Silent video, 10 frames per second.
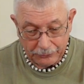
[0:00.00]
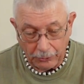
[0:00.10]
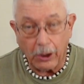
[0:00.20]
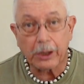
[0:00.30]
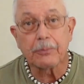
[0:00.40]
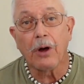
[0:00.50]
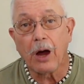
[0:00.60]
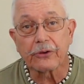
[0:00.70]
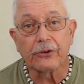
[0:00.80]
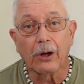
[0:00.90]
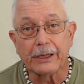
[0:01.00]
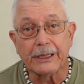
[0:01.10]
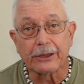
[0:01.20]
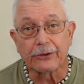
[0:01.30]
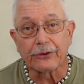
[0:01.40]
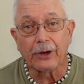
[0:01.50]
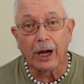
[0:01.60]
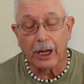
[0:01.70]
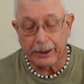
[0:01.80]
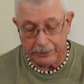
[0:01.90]
dark box on the
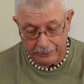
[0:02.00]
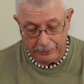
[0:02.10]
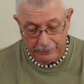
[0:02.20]
inside